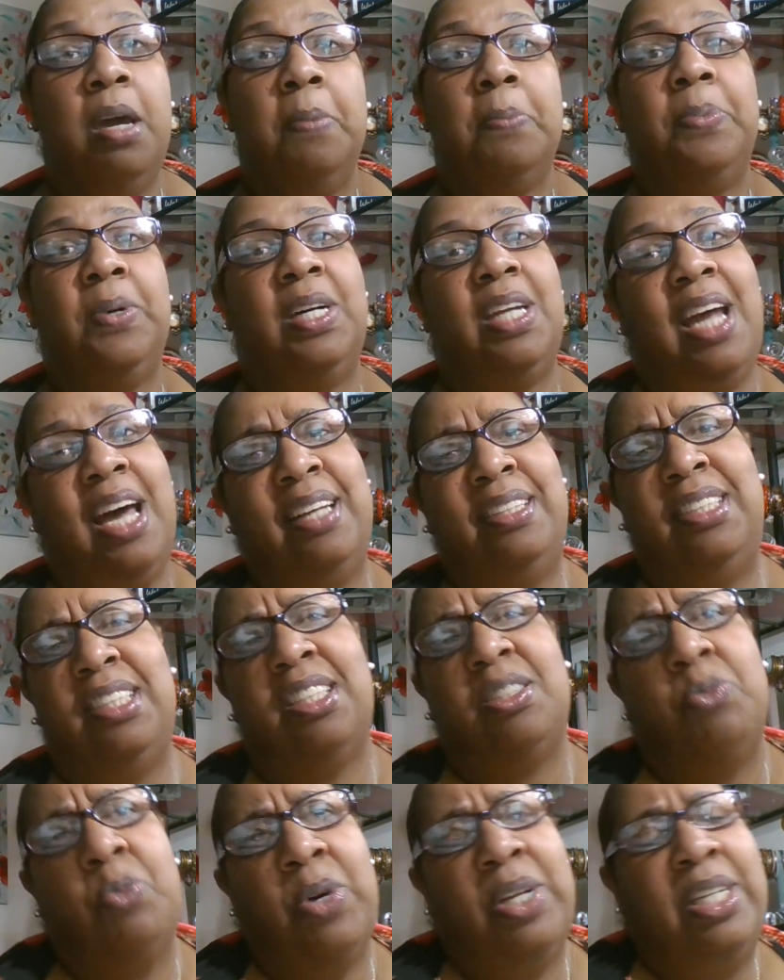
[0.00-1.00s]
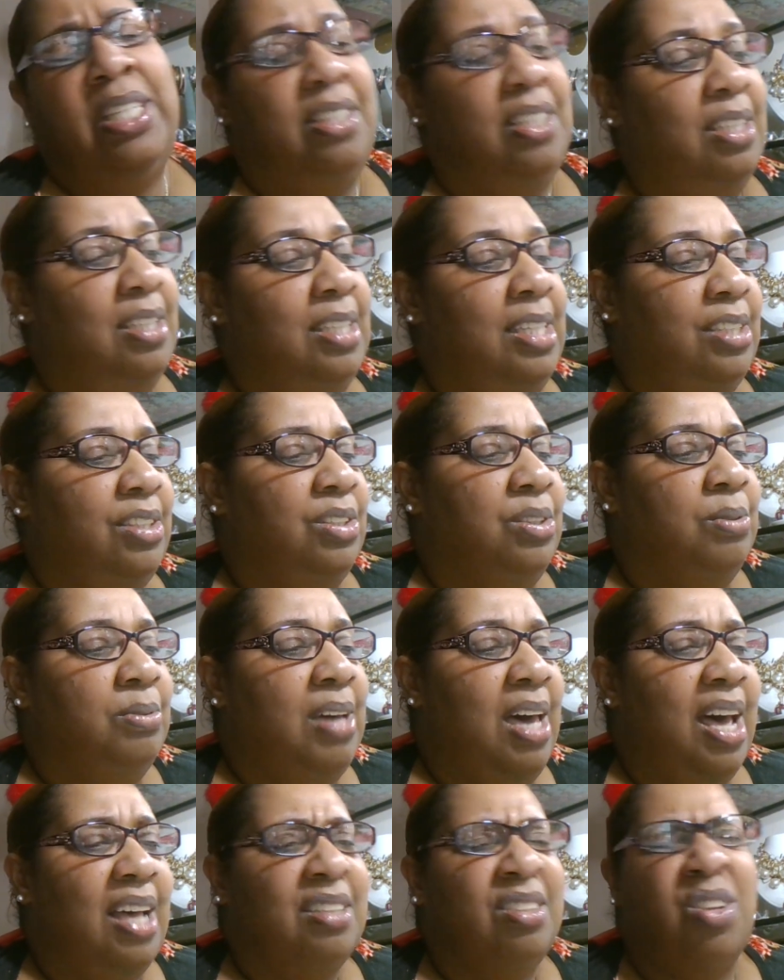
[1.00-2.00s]
But I just wanted to let you
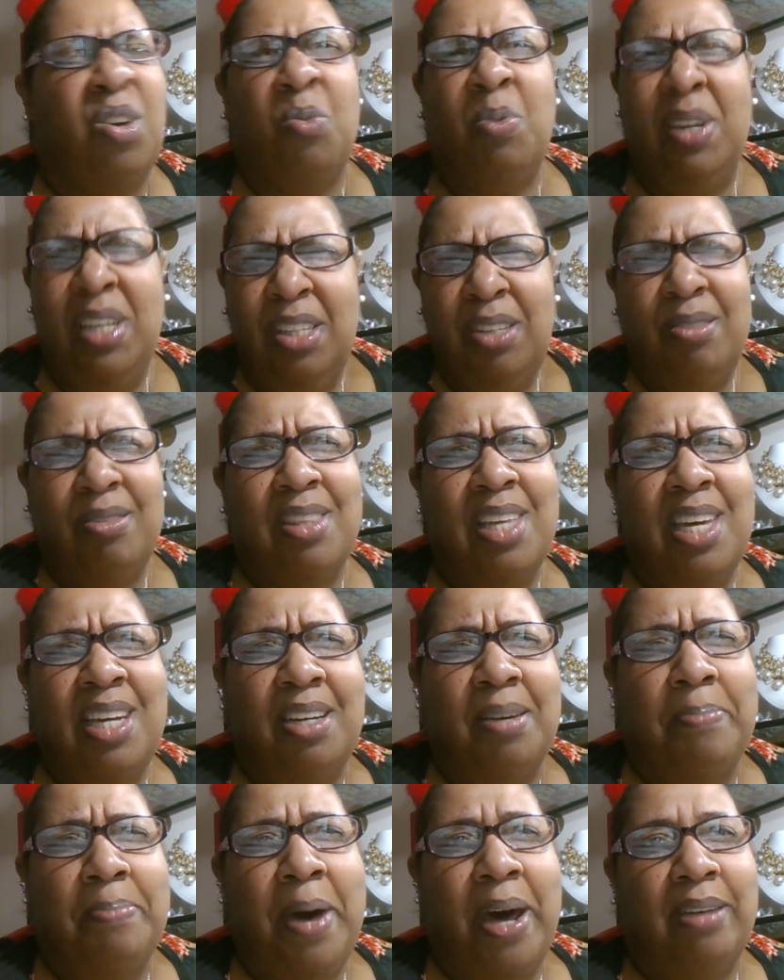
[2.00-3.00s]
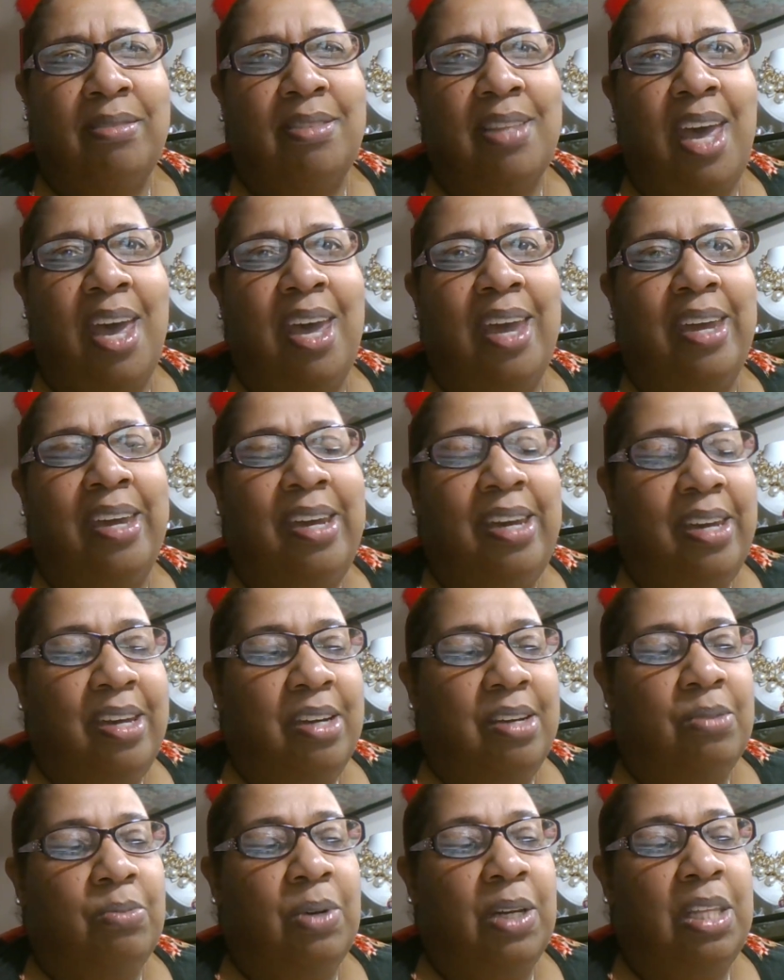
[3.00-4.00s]
guys know what do you think about that?
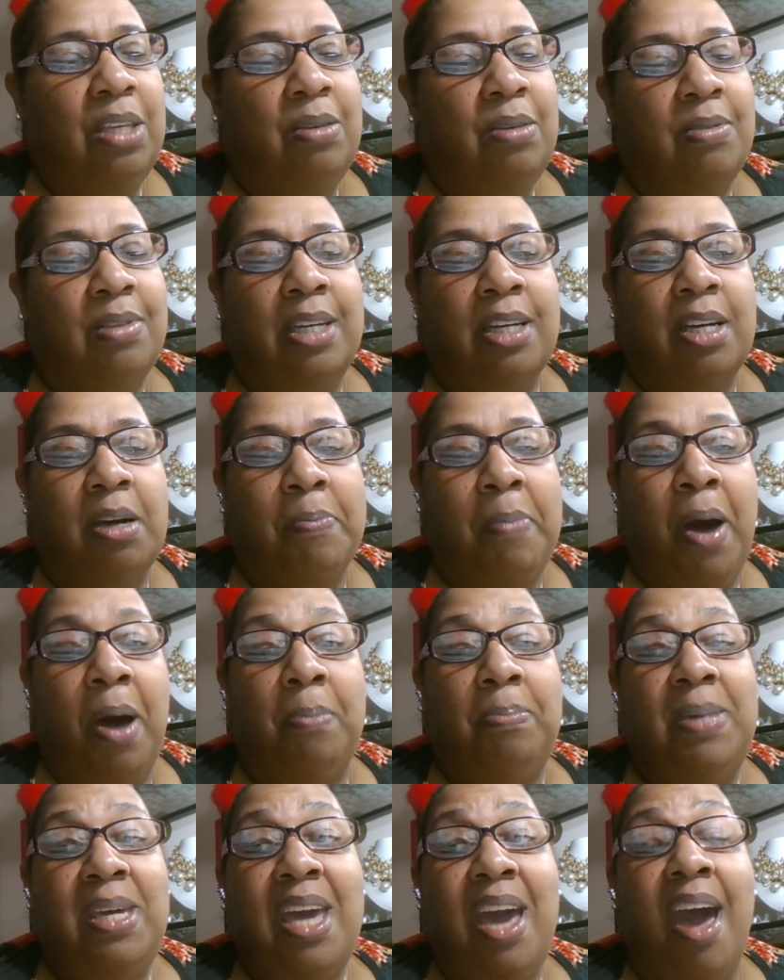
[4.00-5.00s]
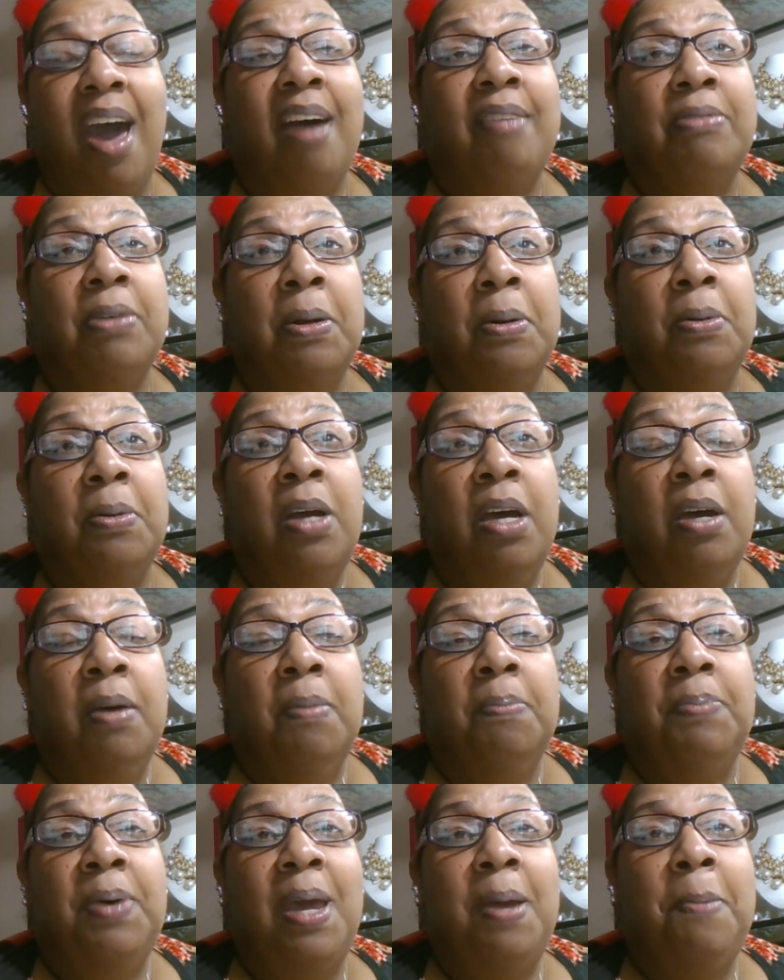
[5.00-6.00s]
What do you think about me having
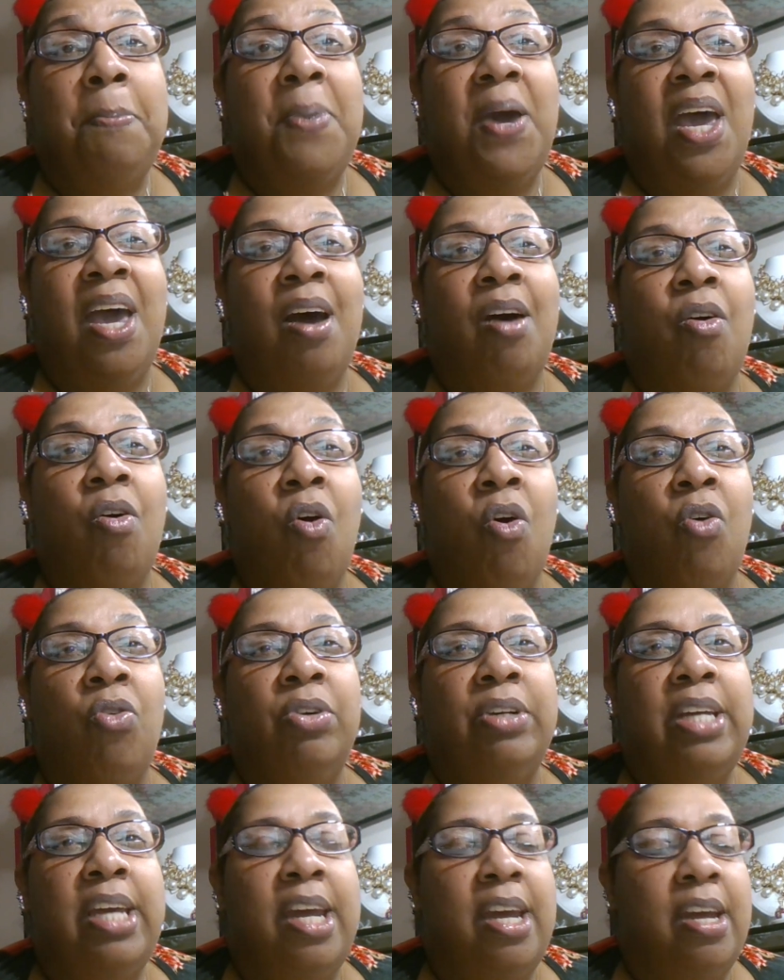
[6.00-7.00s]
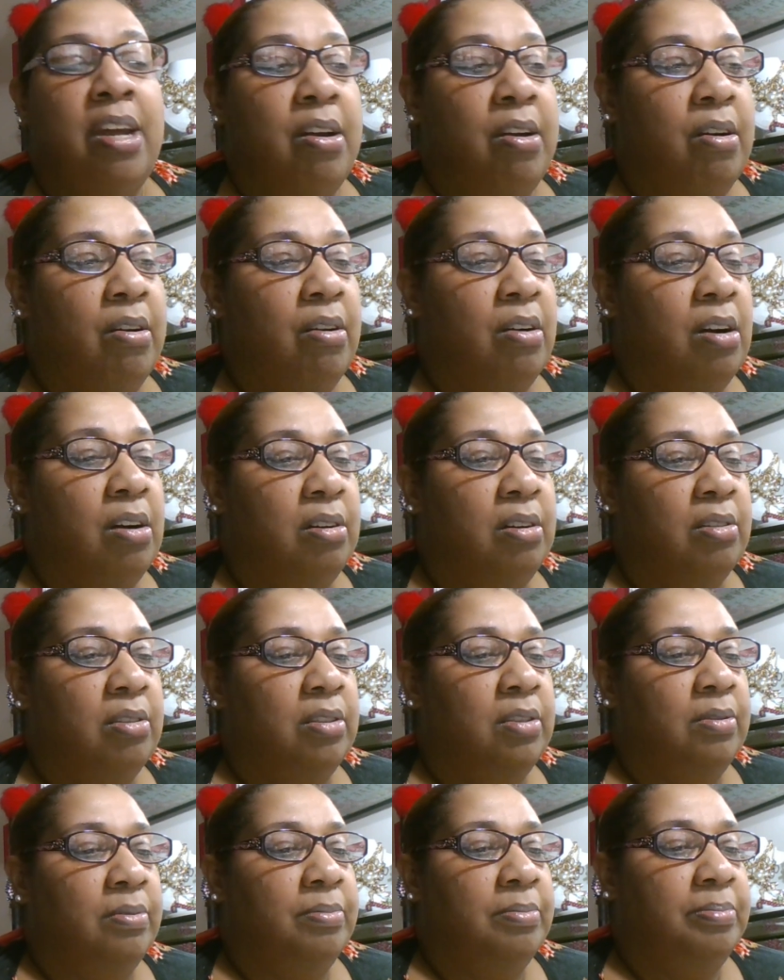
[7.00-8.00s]
PayPal on there?
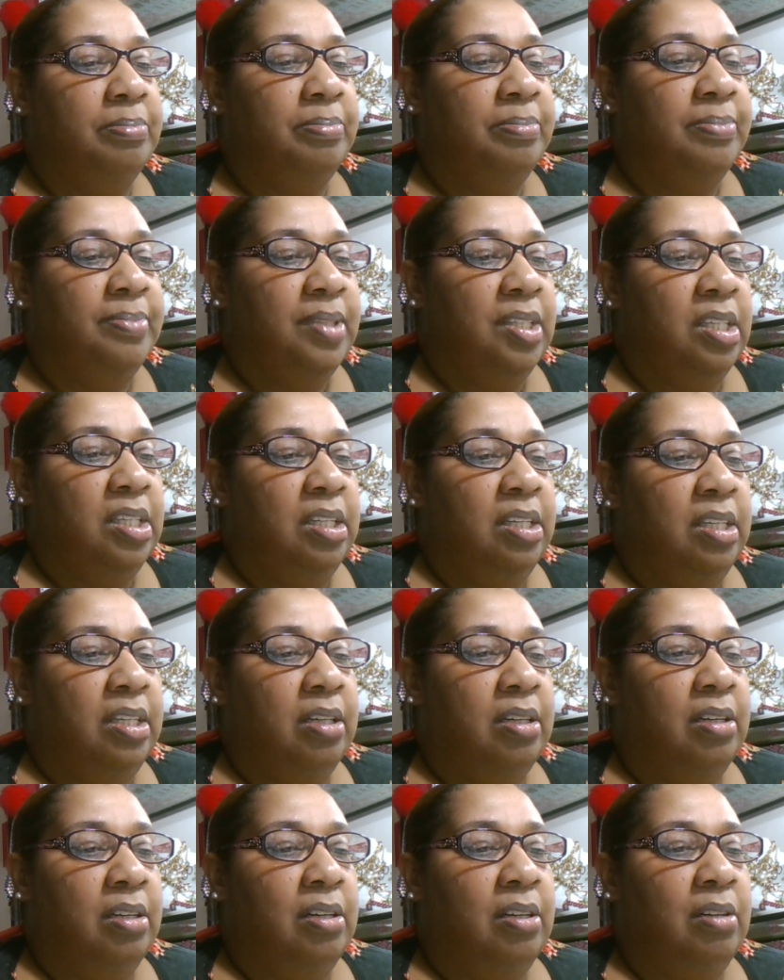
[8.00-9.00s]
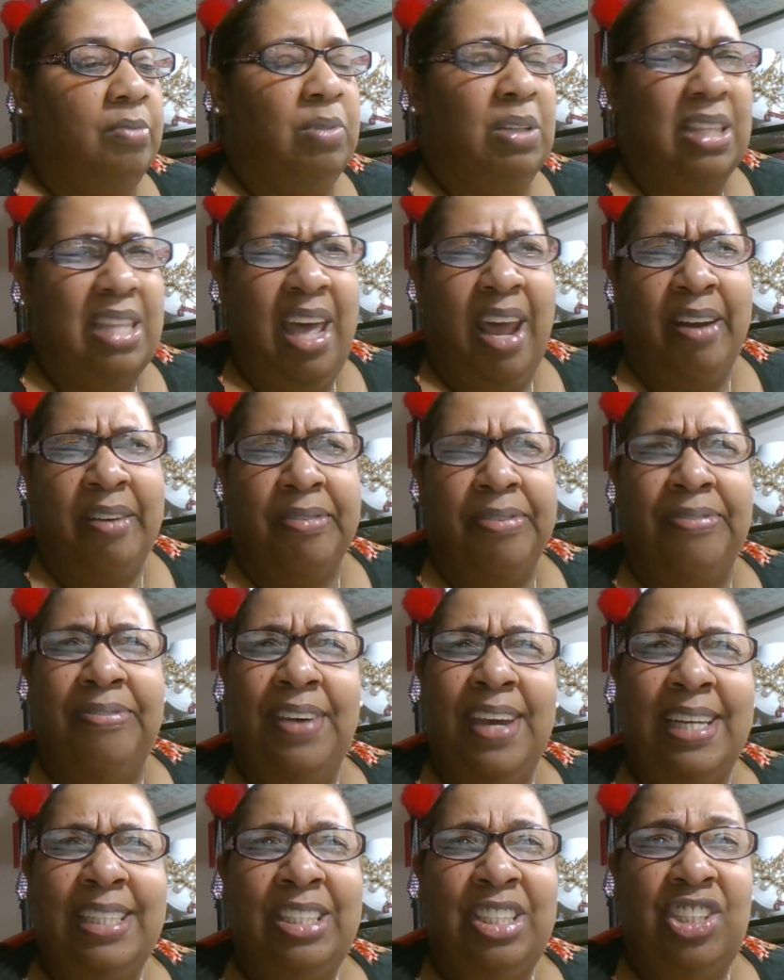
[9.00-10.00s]
Um, uh, would that
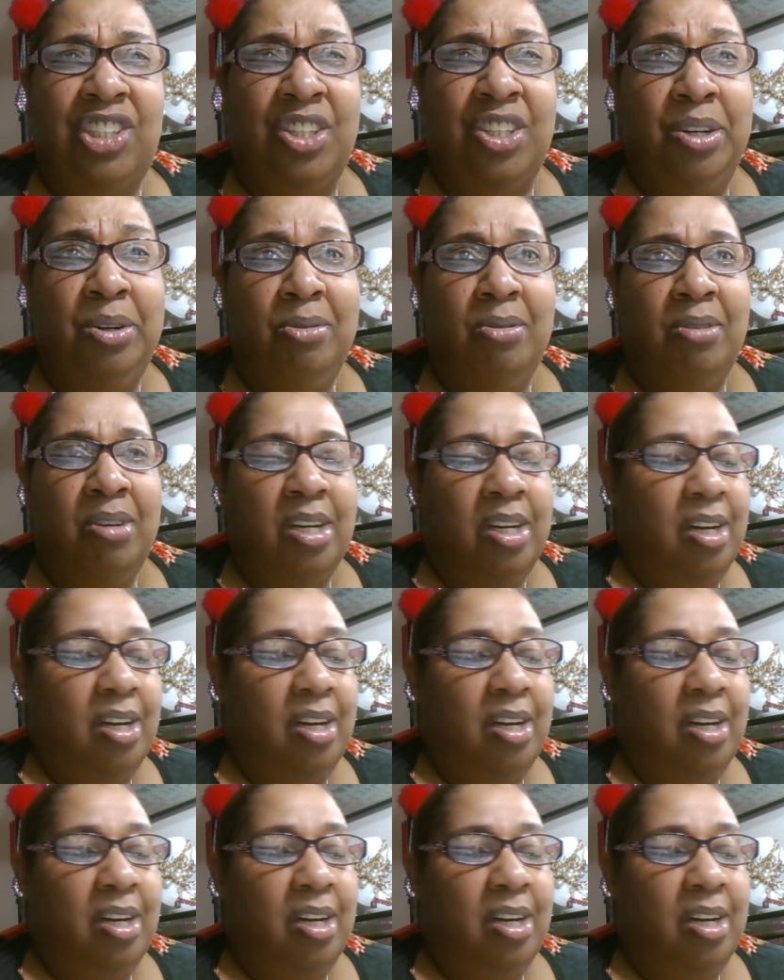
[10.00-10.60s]
offend you?